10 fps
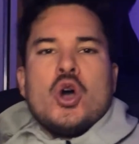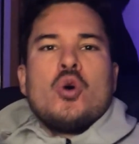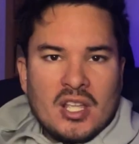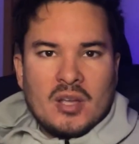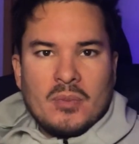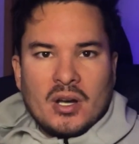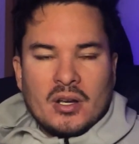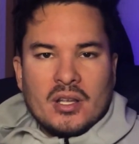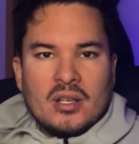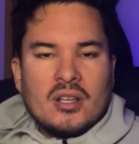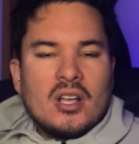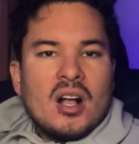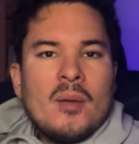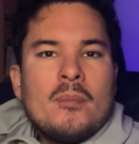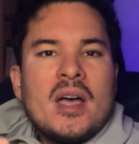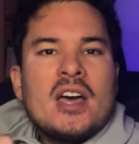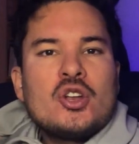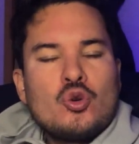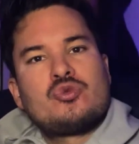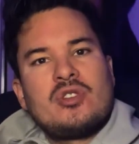Think about a
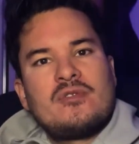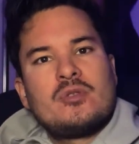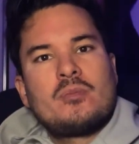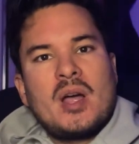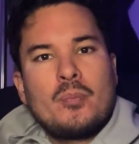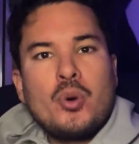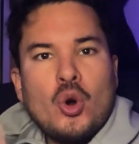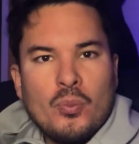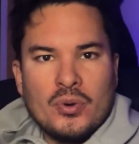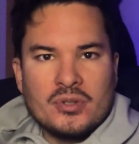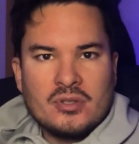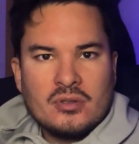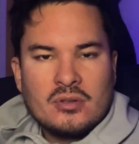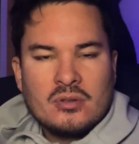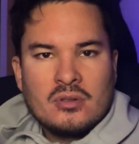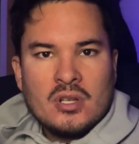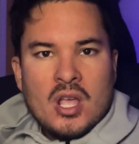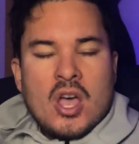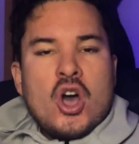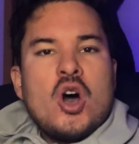man driven by purpose,
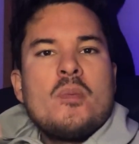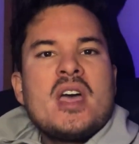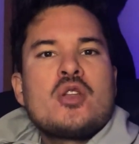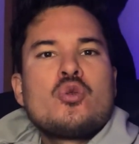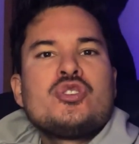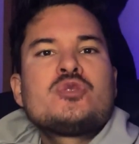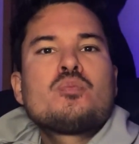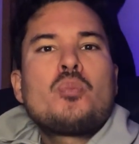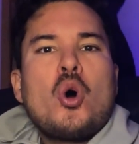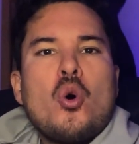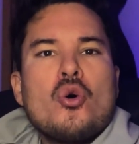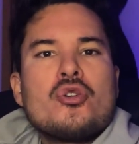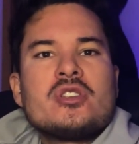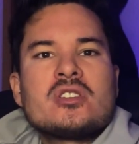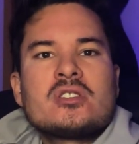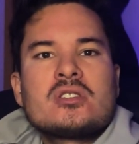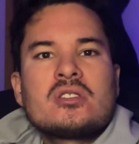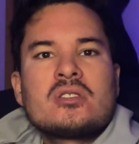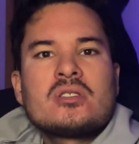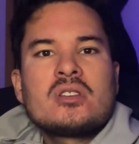a man who is poised
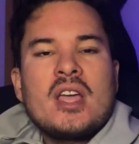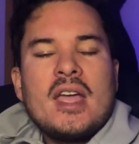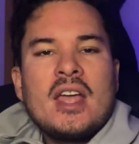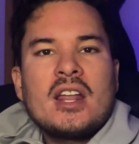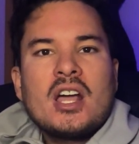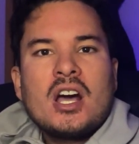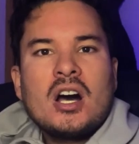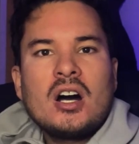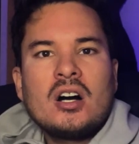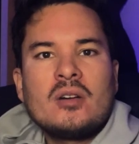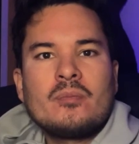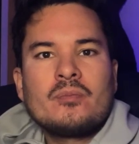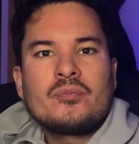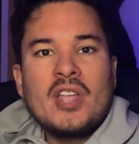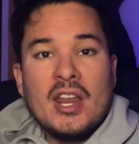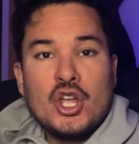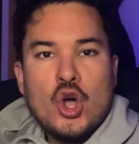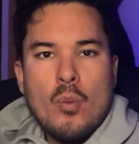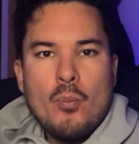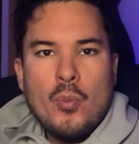and calm and
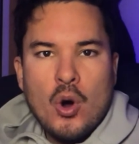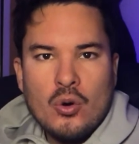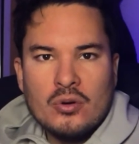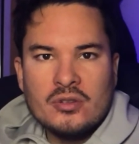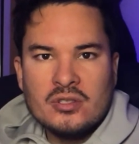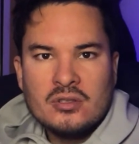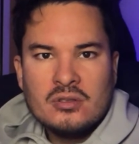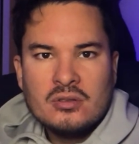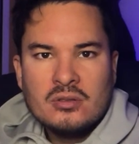composed,